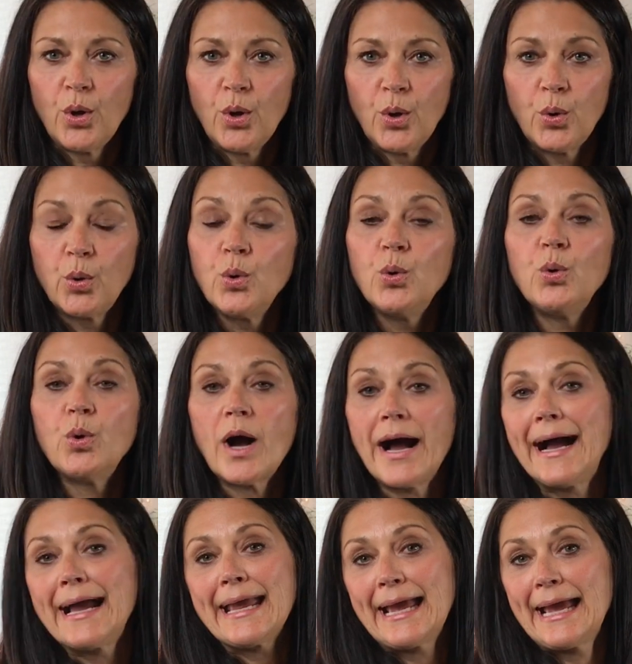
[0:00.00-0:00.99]
who
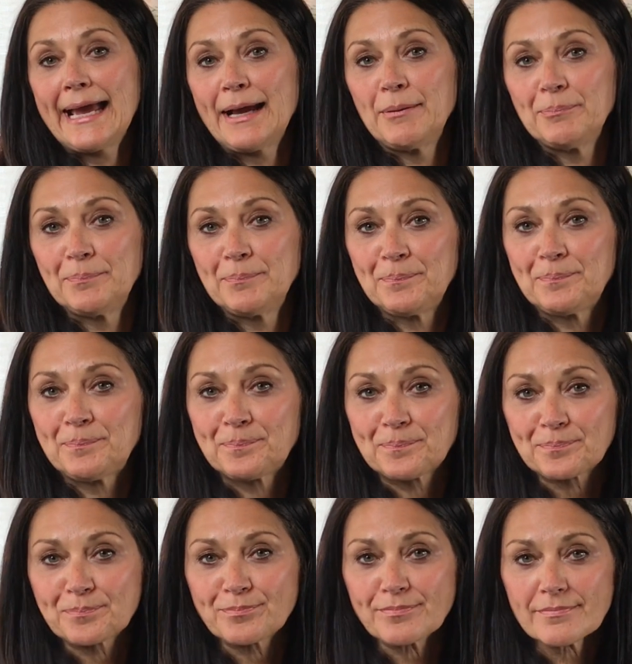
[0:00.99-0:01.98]
I am.
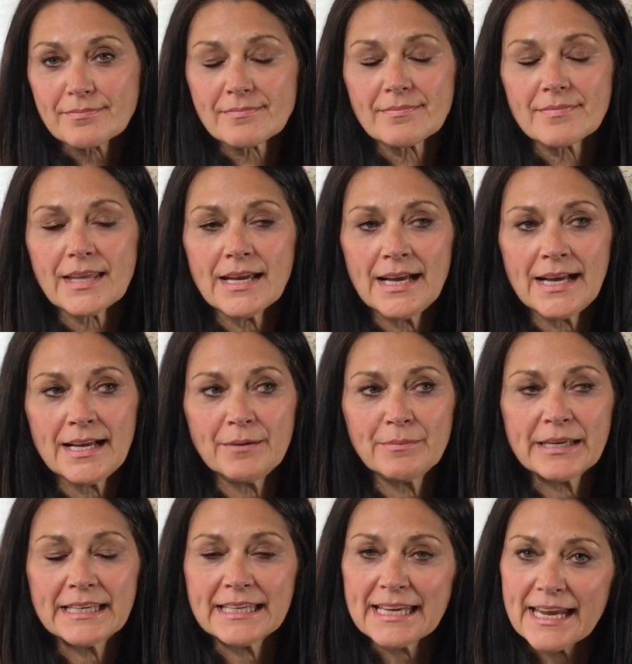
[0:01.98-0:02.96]

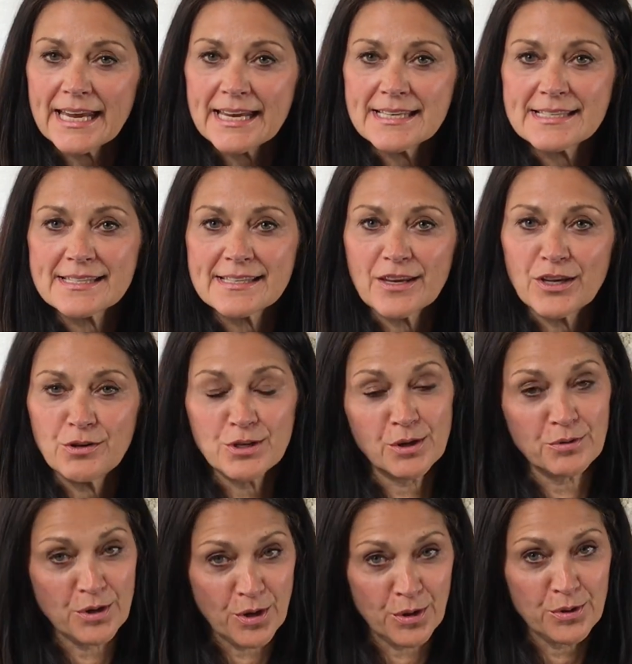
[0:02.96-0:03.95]
In case you
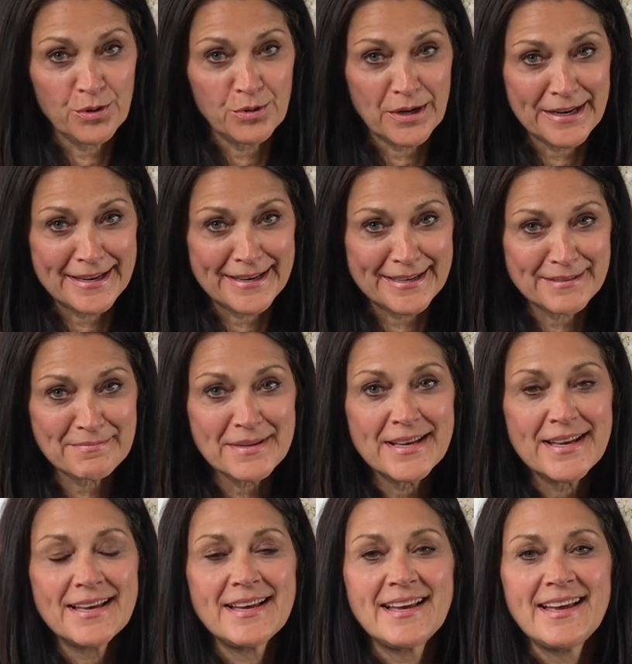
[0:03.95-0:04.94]
don't know who I am,
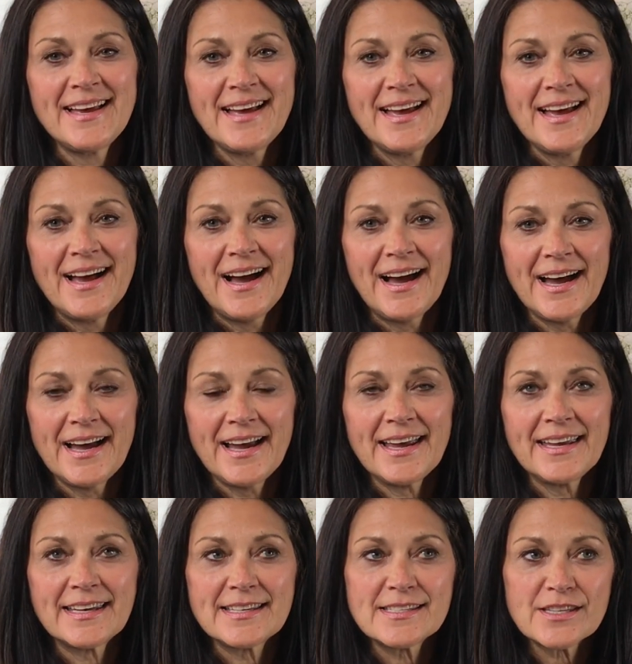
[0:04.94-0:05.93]

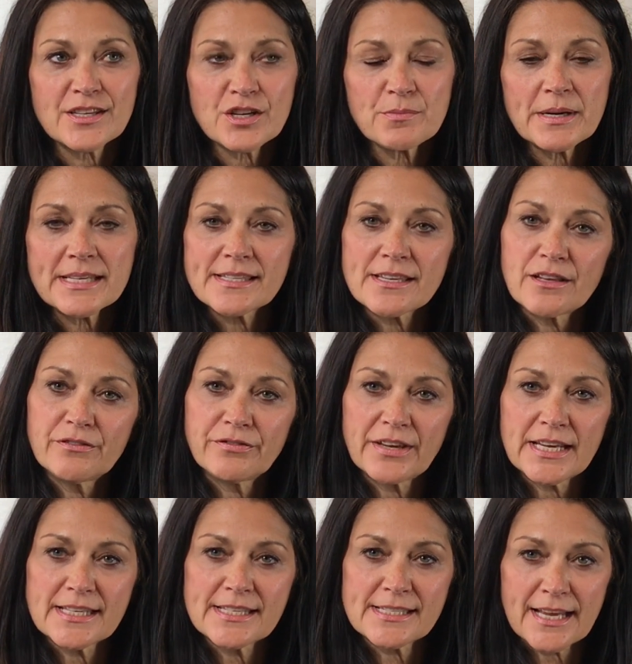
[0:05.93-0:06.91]
I consider myself
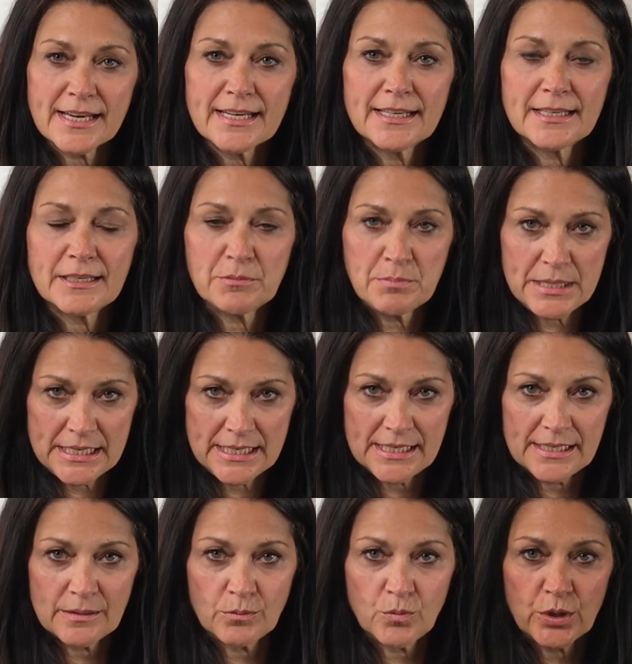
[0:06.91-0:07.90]
a psychic
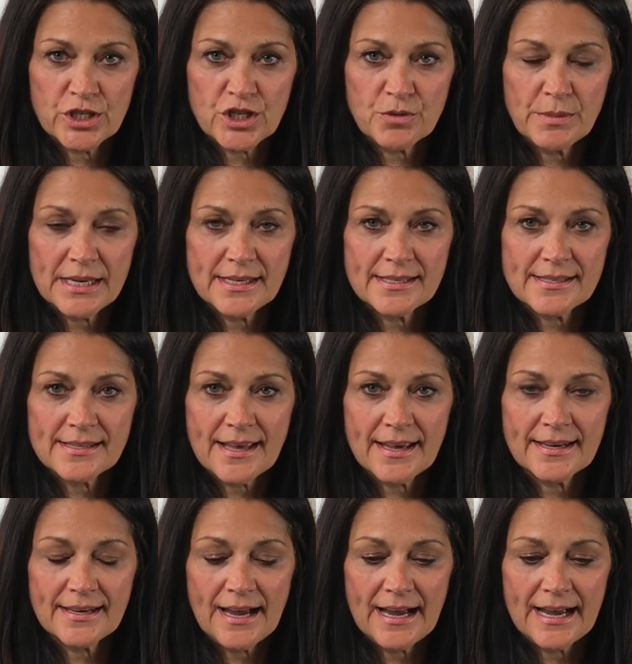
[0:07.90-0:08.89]
medium, which means
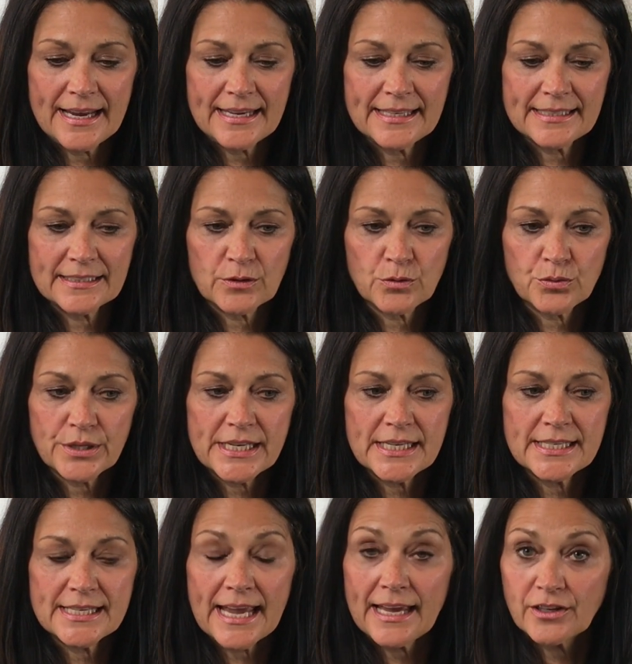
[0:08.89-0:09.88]
that I can
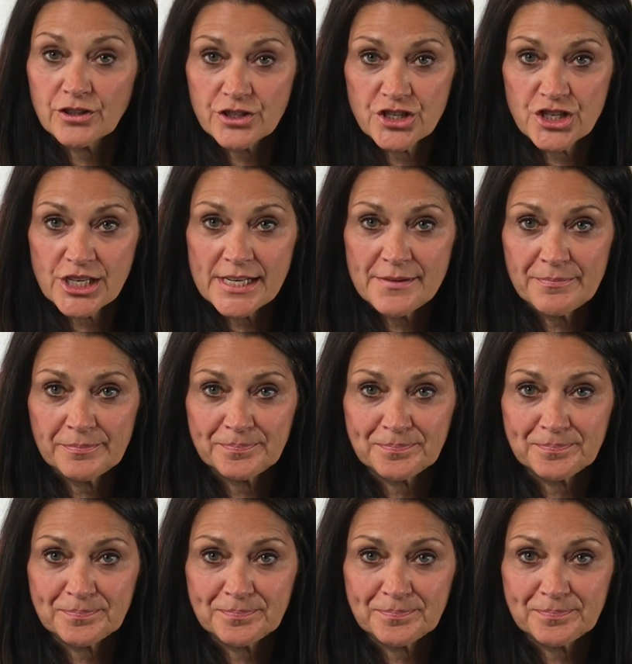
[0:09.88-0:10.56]
read energy.